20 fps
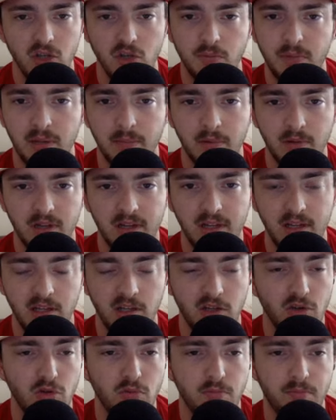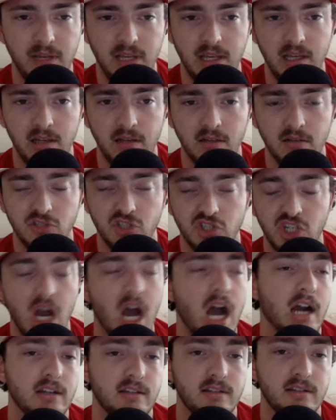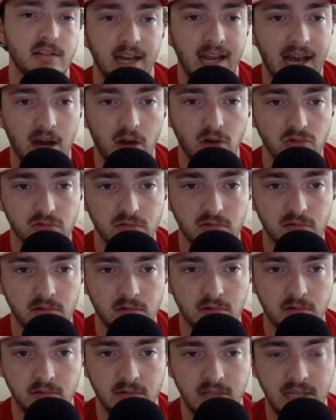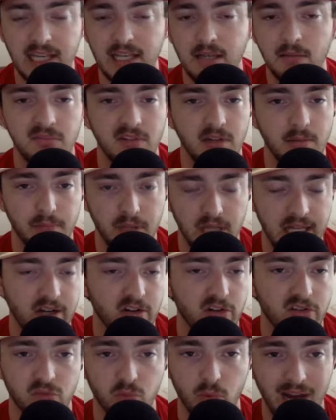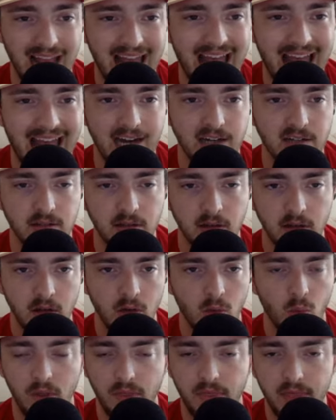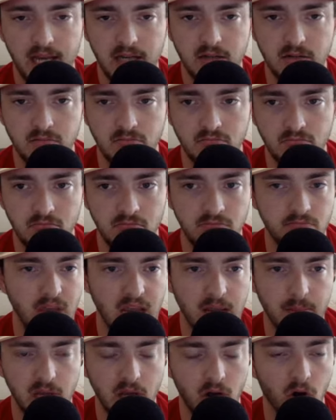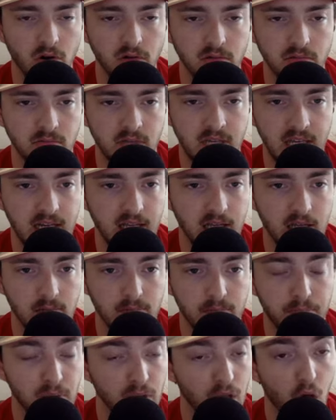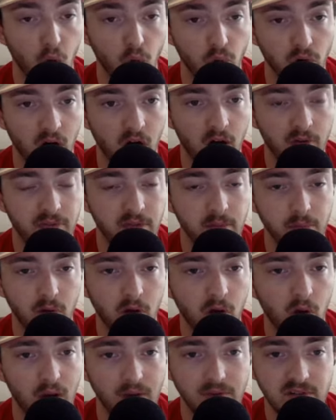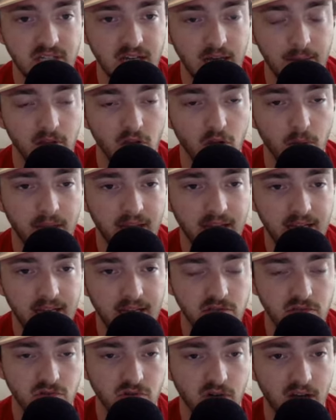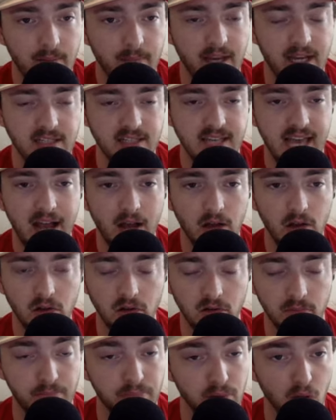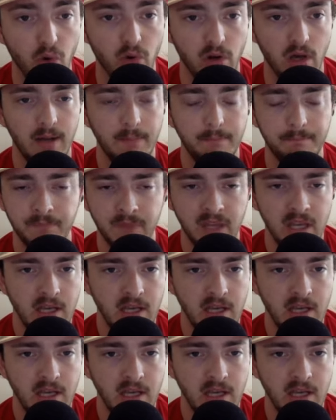You'd be belie- you'd be shocked at how teams and players react when they maybe aren't getting blown off the ball every time they go make a, try and make a tackle or blown up.